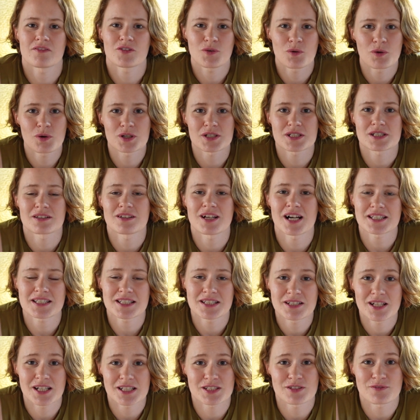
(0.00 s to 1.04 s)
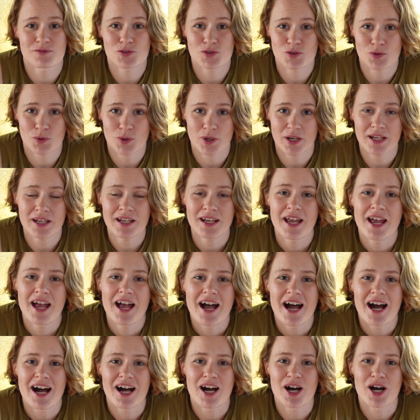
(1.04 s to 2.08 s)
course, lots and lots of joy.
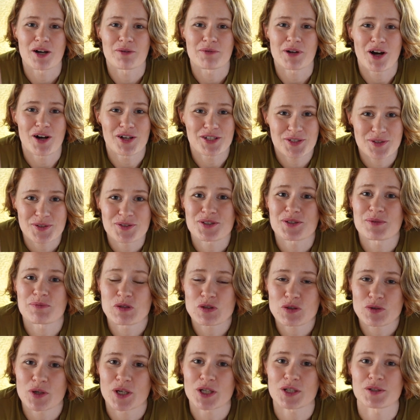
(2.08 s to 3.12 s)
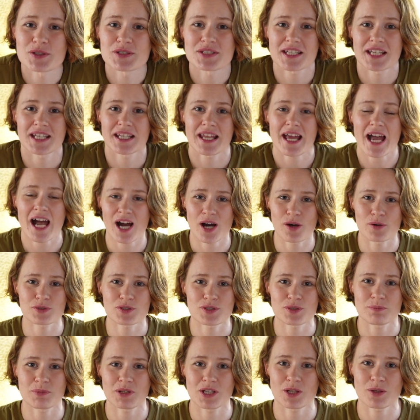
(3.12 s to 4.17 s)
Also some struggles in how
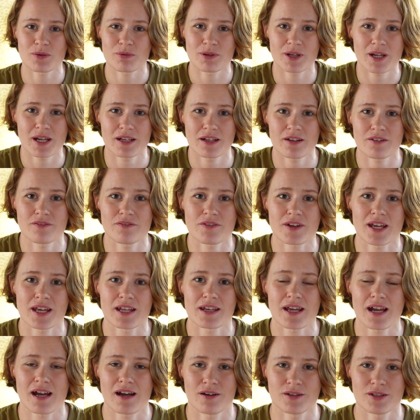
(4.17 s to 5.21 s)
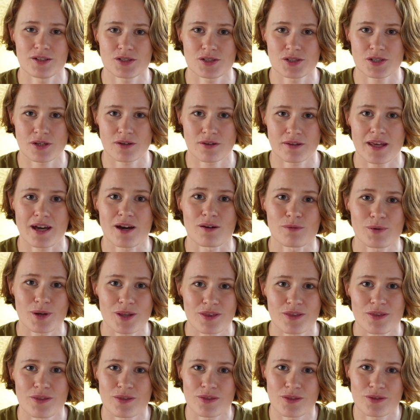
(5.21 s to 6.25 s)
to be creative and how to share that
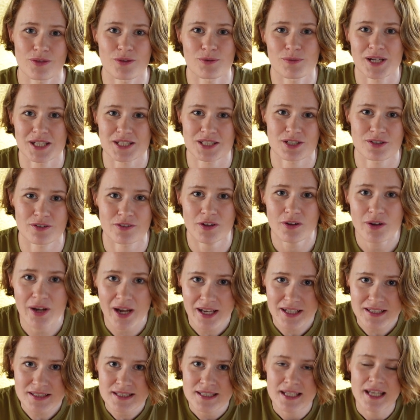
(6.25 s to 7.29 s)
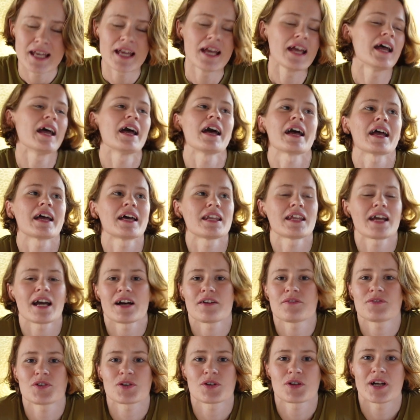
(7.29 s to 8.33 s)
with the rest of you guys. And
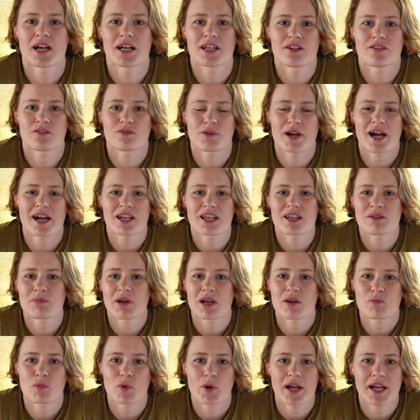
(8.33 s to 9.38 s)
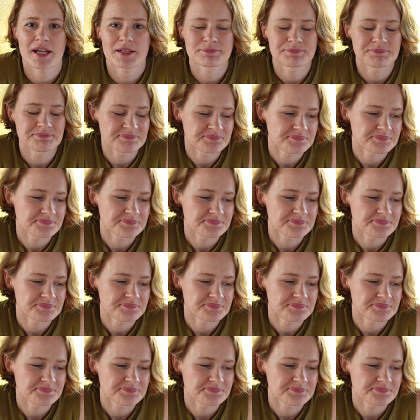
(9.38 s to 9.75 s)
after kind of racking my brain